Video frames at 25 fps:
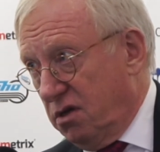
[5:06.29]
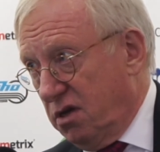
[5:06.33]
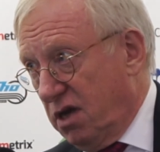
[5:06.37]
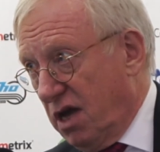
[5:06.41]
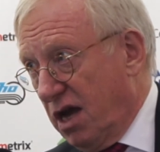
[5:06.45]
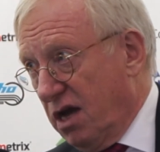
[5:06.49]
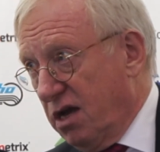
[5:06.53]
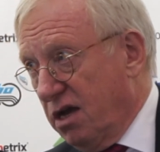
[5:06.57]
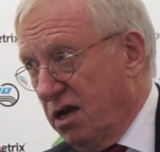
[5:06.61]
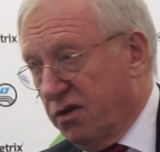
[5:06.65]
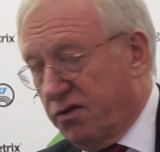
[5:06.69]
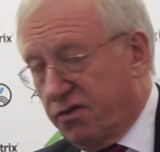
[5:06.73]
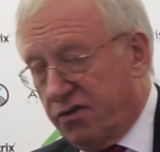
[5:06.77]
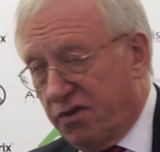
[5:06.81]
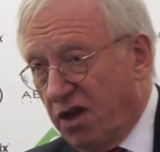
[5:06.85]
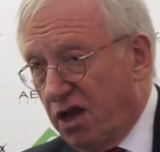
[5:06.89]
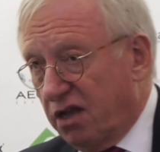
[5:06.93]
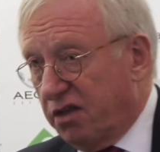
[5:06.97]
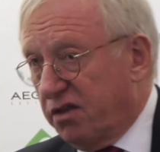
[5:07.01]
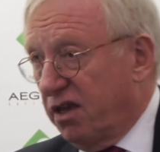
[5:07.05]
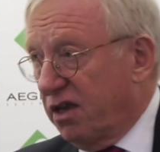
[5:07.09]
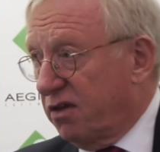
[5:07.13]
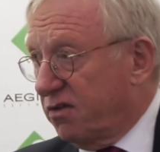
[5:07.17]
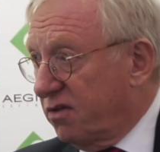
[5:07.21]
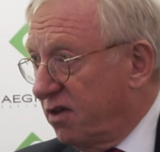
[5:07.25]
Yeah, it's
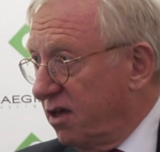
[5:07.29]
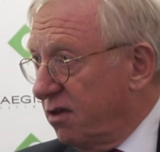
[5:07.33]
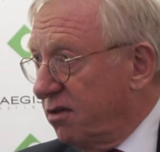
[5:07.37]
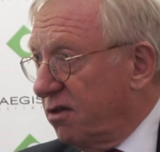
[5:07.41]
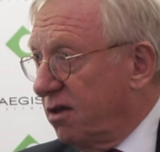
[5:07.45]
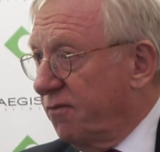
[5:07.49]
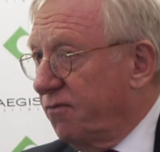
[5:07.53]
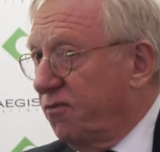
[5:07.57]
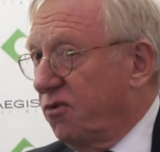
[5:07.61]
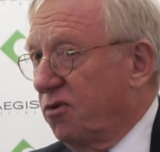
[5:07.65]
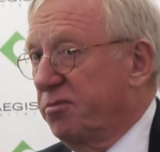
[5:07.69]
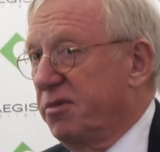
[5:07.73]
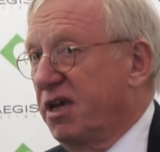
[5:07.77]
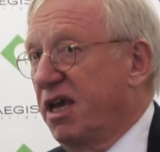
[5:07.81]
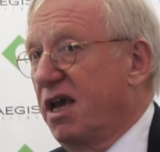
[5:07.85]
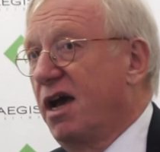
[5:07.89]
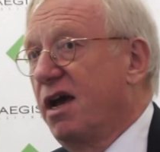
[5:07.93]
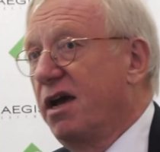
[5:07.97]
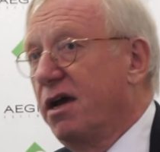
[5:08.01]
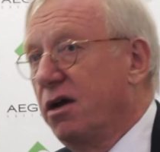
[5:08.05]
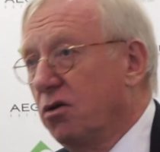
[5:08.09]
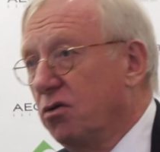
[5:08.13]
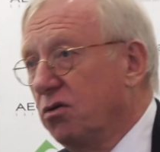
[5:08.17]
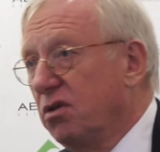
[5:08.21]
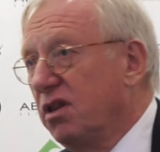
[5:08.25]
not existing for me.
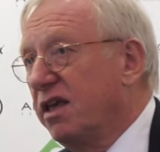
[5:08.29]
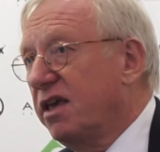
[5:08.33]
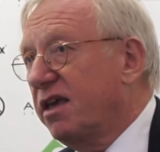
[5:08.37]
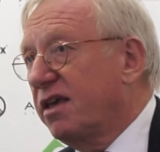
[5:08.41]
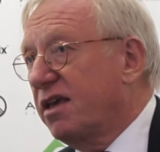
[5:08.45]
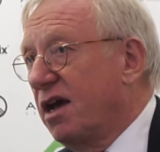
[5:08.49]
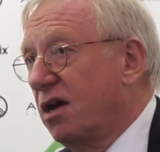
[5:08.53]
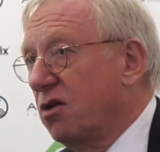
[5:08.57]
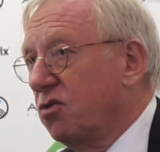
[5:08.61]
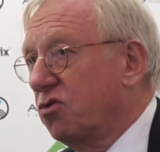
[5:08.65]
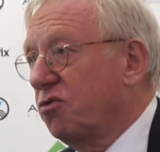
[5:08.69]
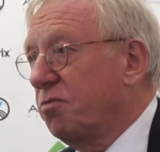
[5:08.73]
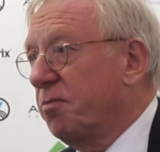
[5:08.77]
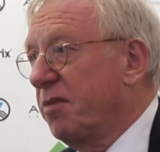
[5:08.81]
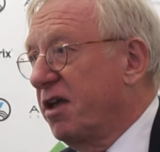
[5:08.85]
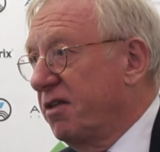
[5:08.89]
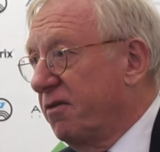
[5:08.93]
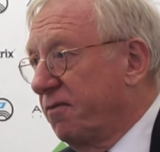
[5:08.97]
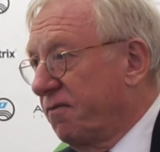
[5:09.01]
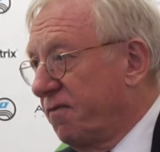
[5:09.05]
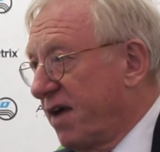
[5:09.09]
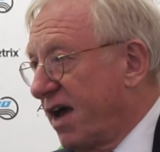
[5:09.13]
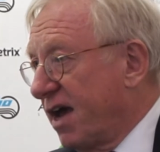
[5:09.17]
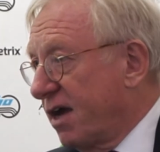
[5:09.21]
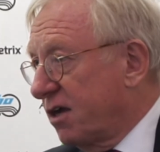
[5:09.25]
I only count
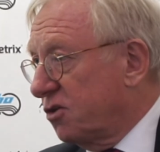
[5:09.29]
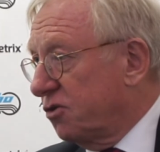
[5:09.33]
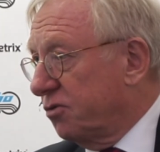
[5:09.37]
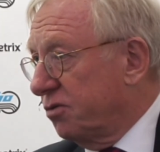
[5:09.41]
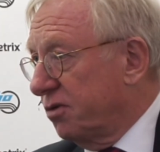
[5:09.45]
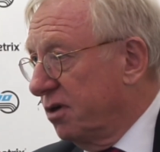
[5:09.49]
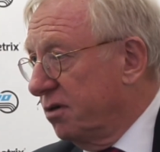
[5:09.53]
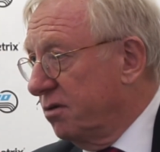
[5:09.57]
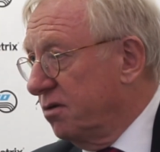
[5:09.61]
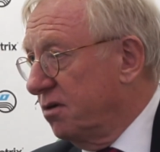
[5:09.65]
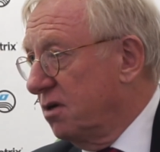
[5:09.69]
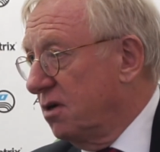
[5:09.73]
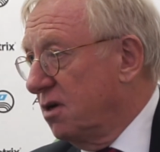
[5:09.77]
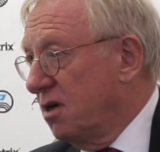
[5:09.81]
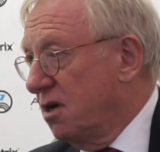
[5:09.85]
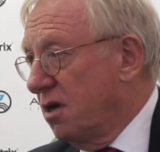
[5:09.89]
manufacturer.